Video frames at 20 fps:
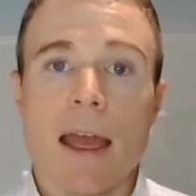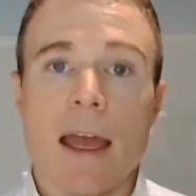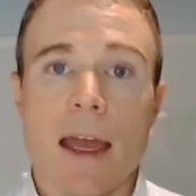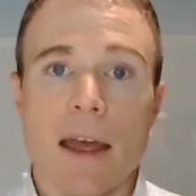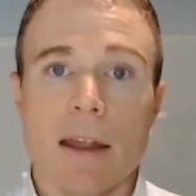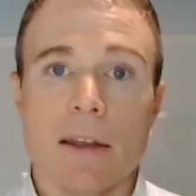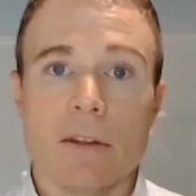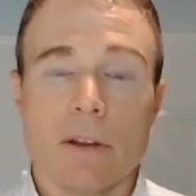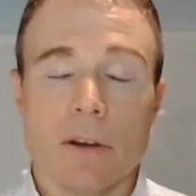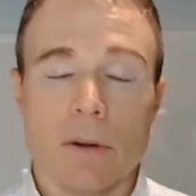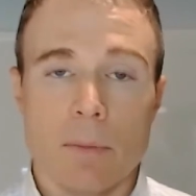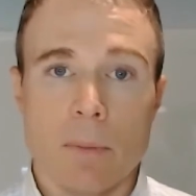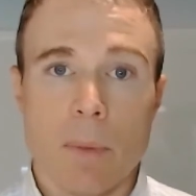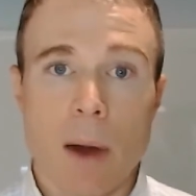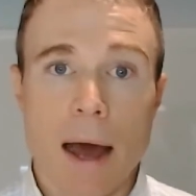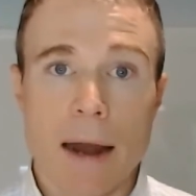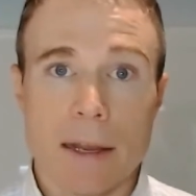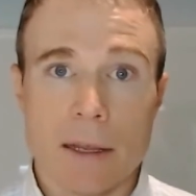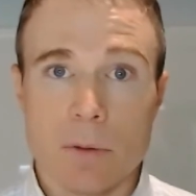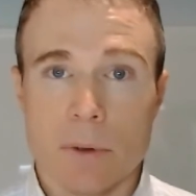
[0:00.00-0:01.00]
and their
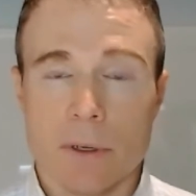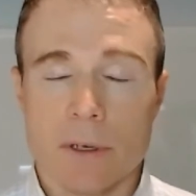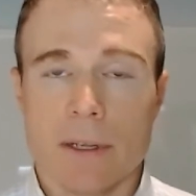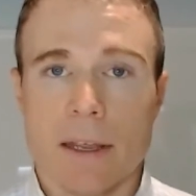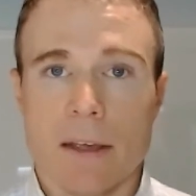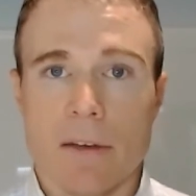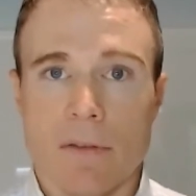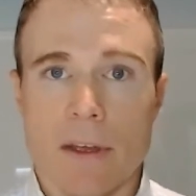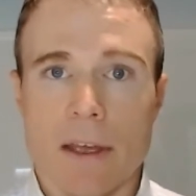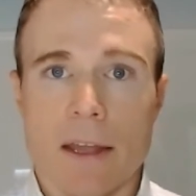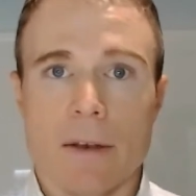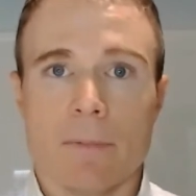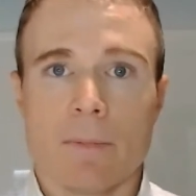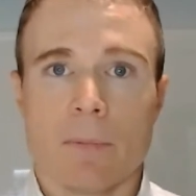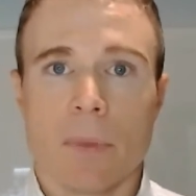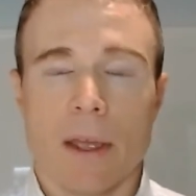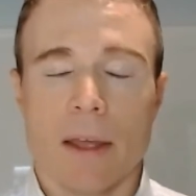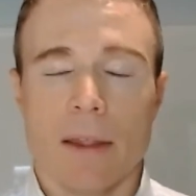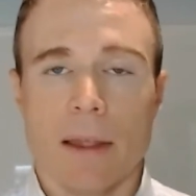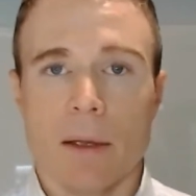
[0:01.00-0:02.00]
body would give in
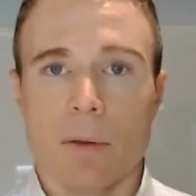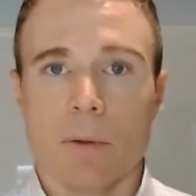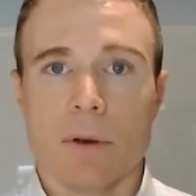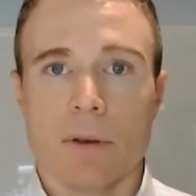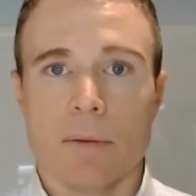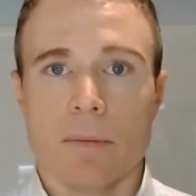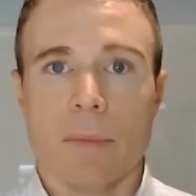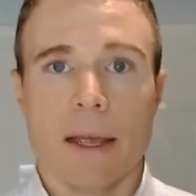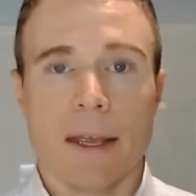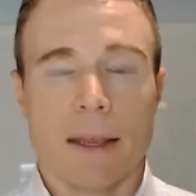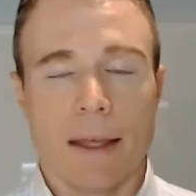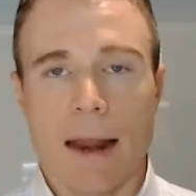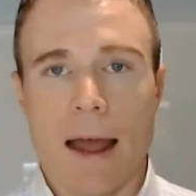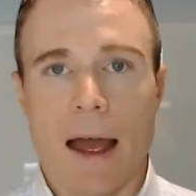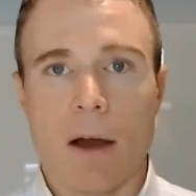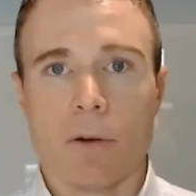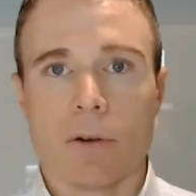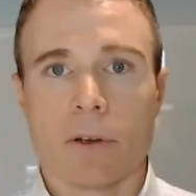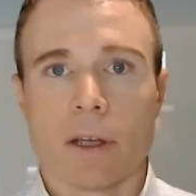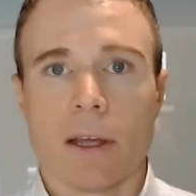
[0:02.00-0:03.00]
and they wouldn't make it
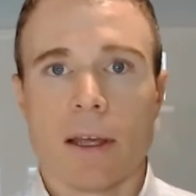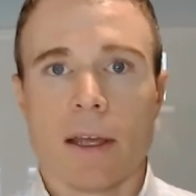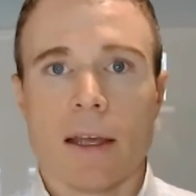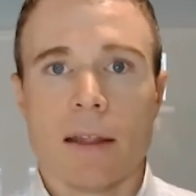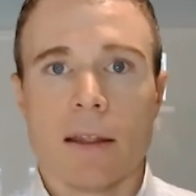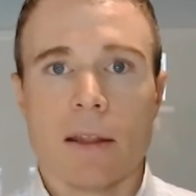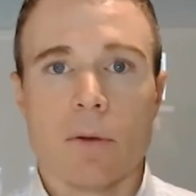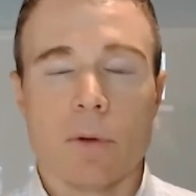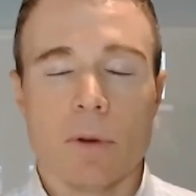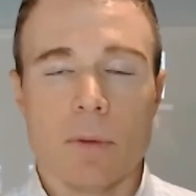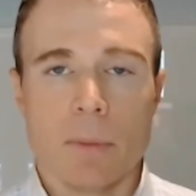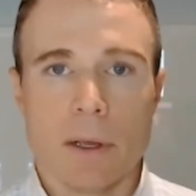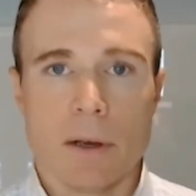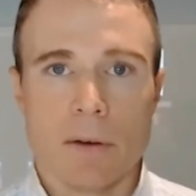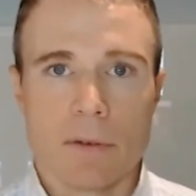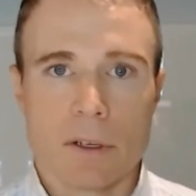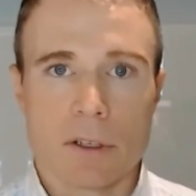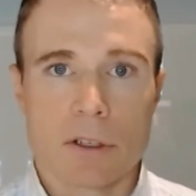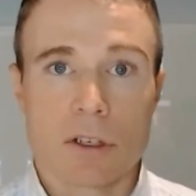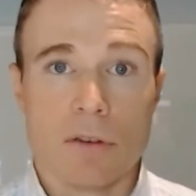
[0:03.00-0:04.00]
out. They wouldn't be
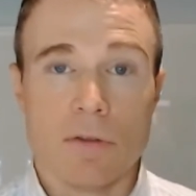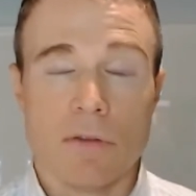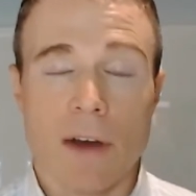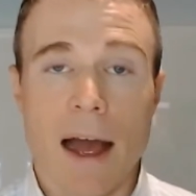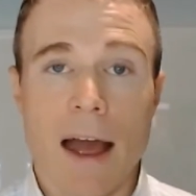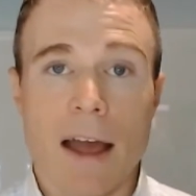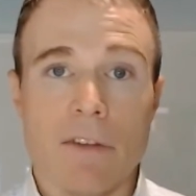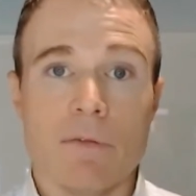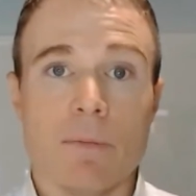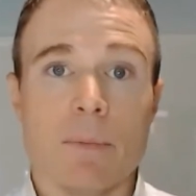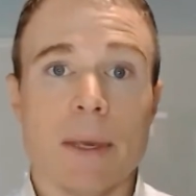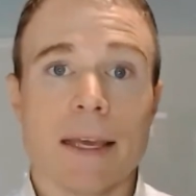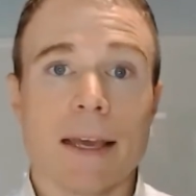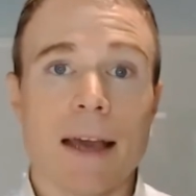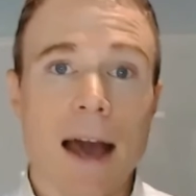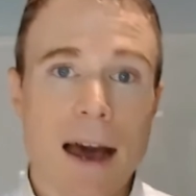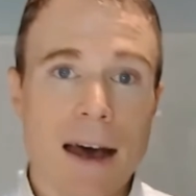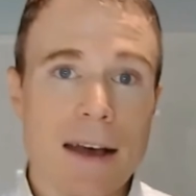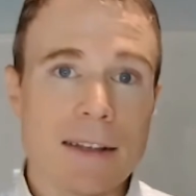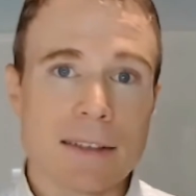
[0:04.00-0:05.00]
able to survive
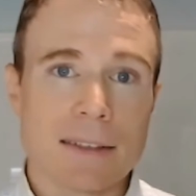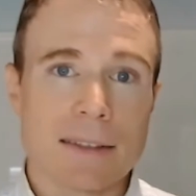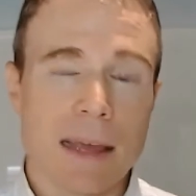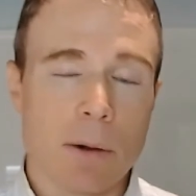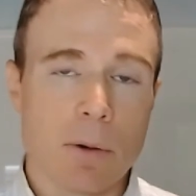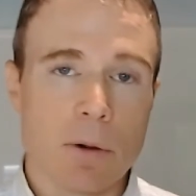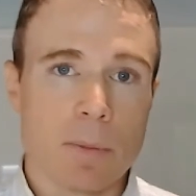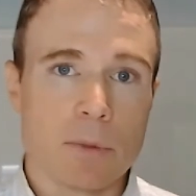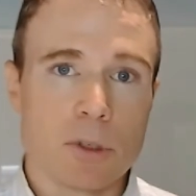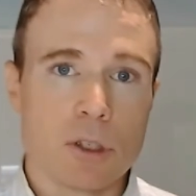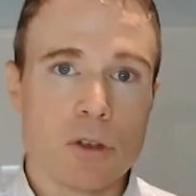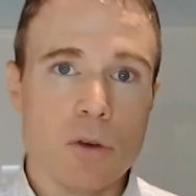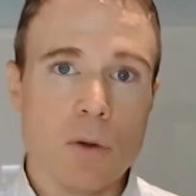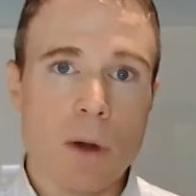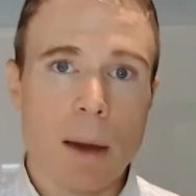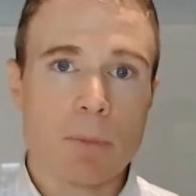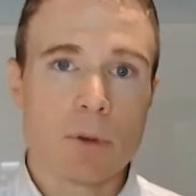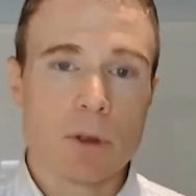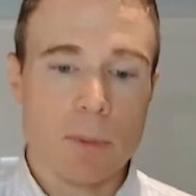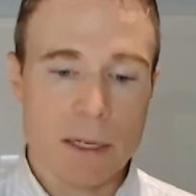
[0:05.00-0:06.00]
because they were
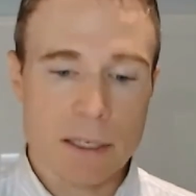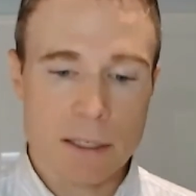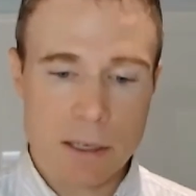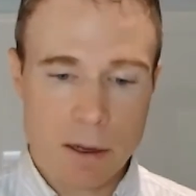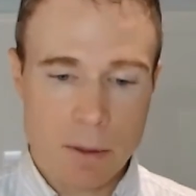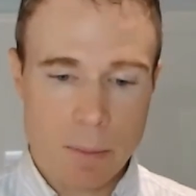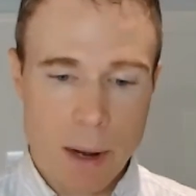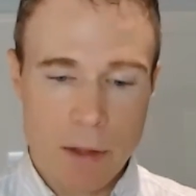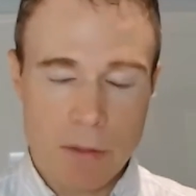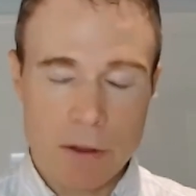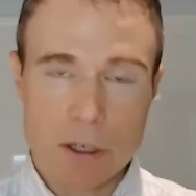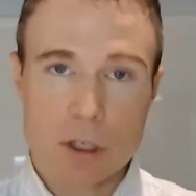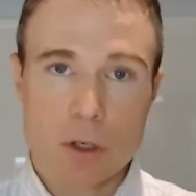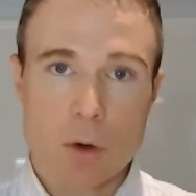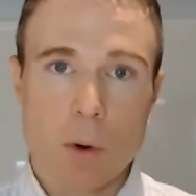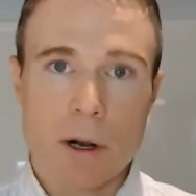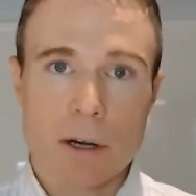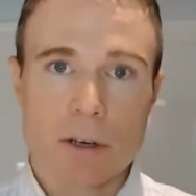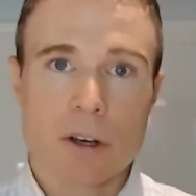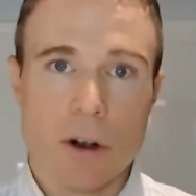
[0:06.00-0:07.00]
too optimistic about the
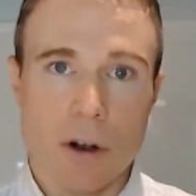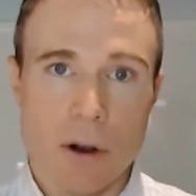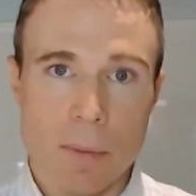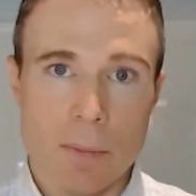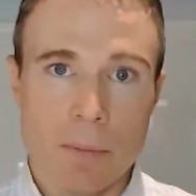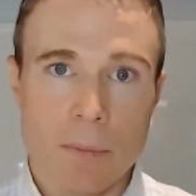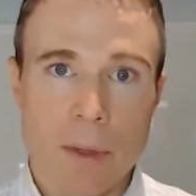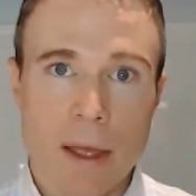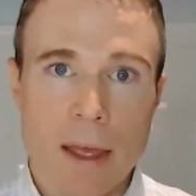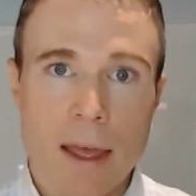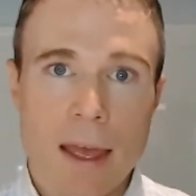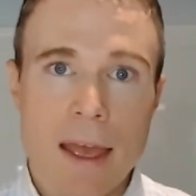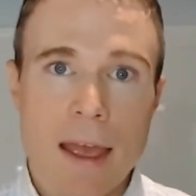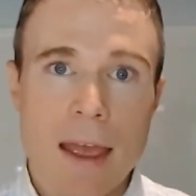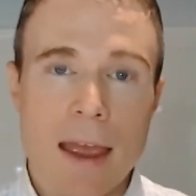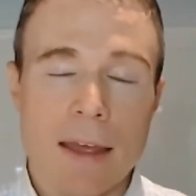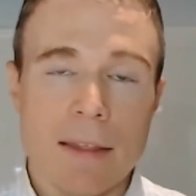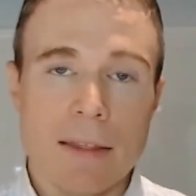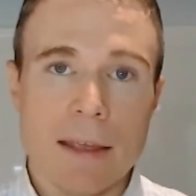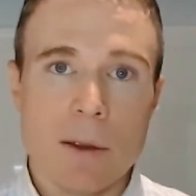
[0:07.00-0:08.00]
short term
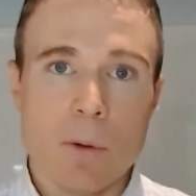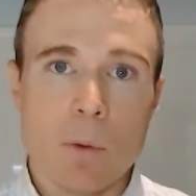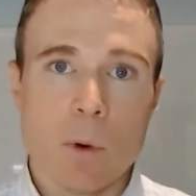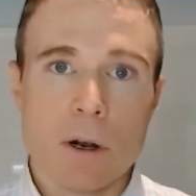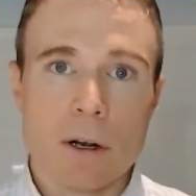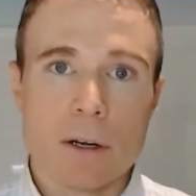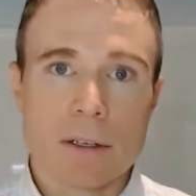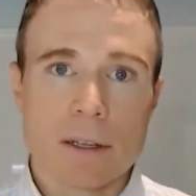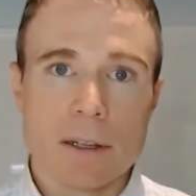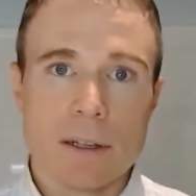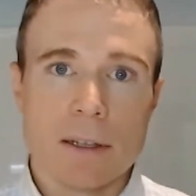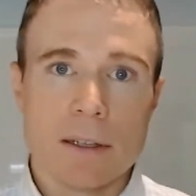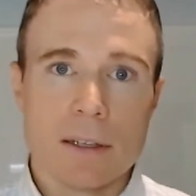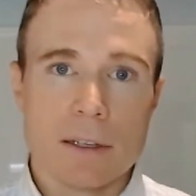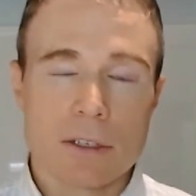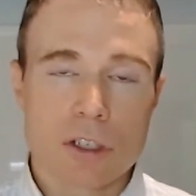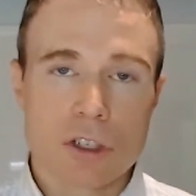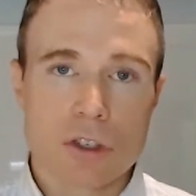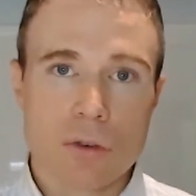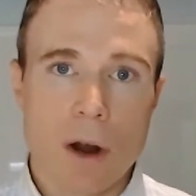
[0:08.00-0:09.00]
and they weren't
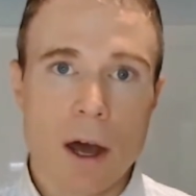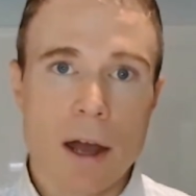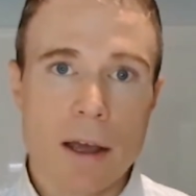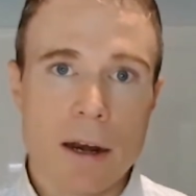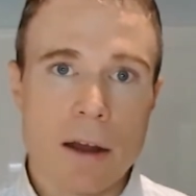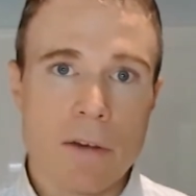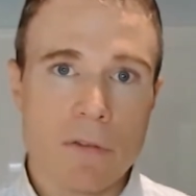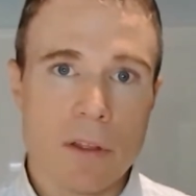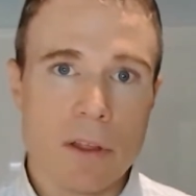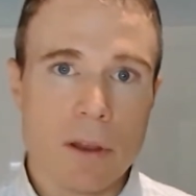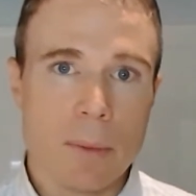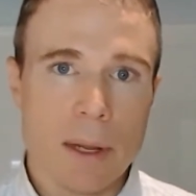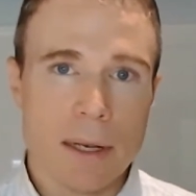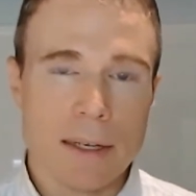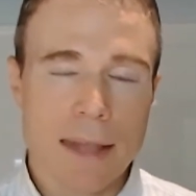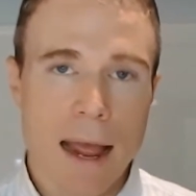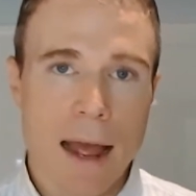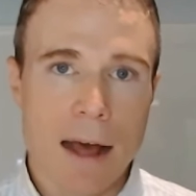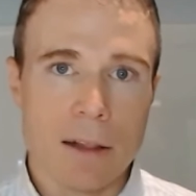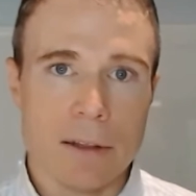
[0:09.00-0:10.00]
strong enough in their
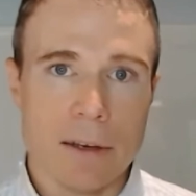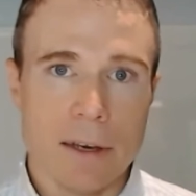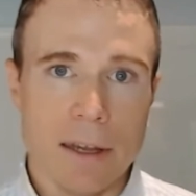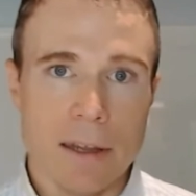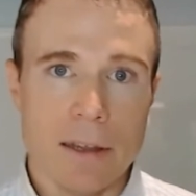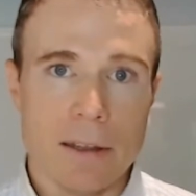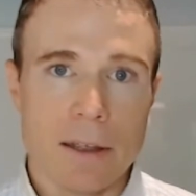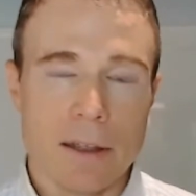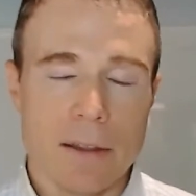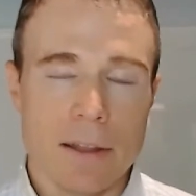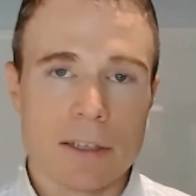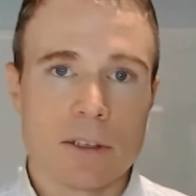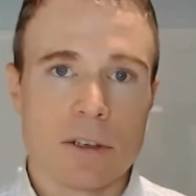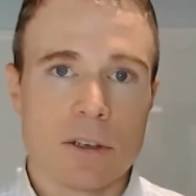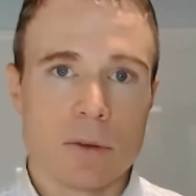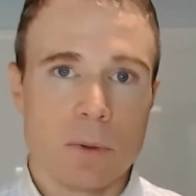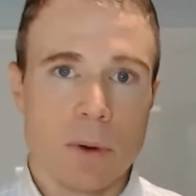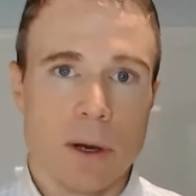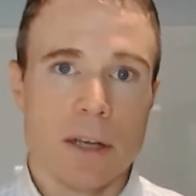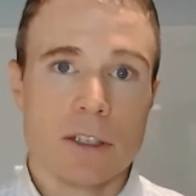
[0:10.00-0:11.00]
mentality. And this
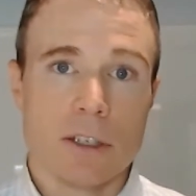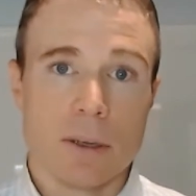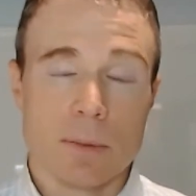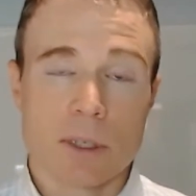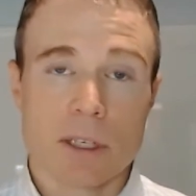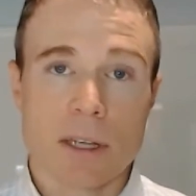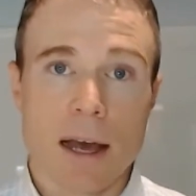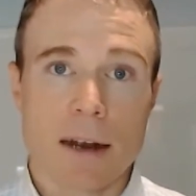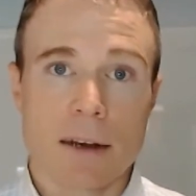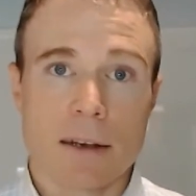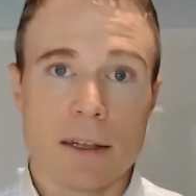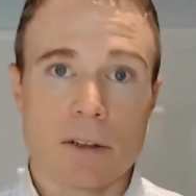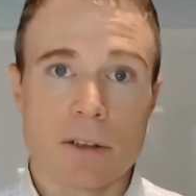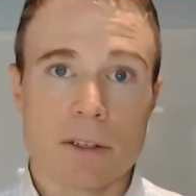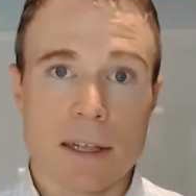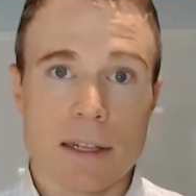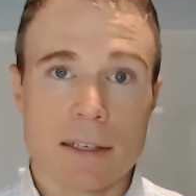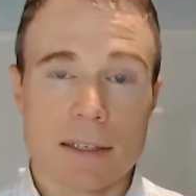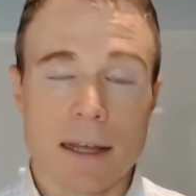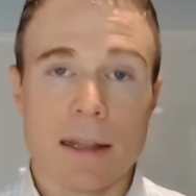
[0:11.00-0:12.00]
is what Jim Stockdale
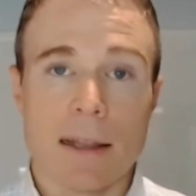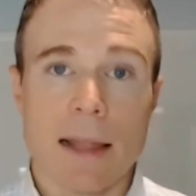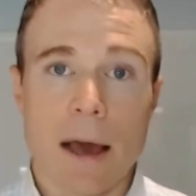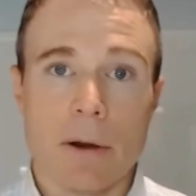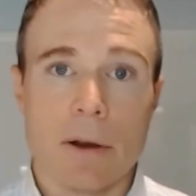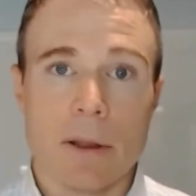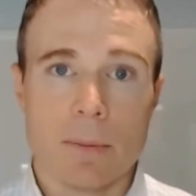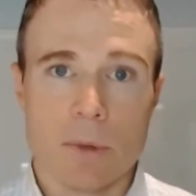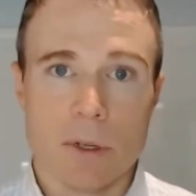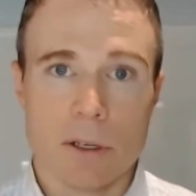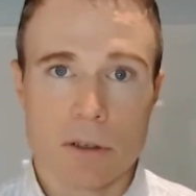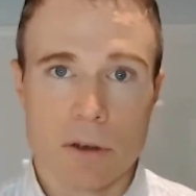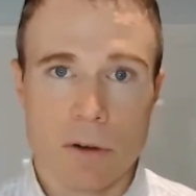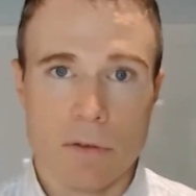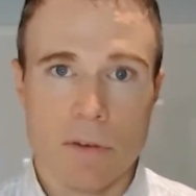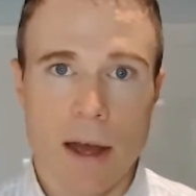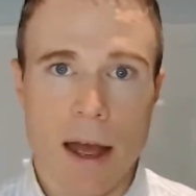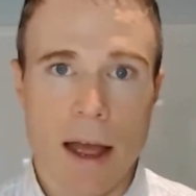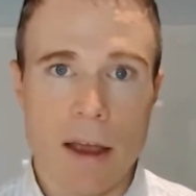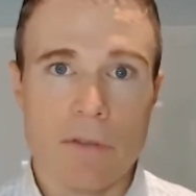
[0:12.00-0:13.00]
says allowed him to
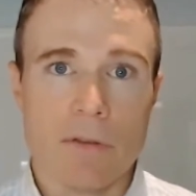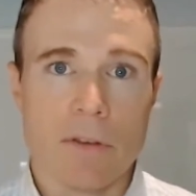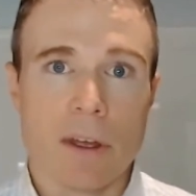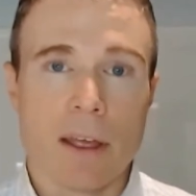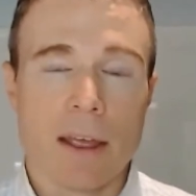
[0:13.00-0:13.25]
survive.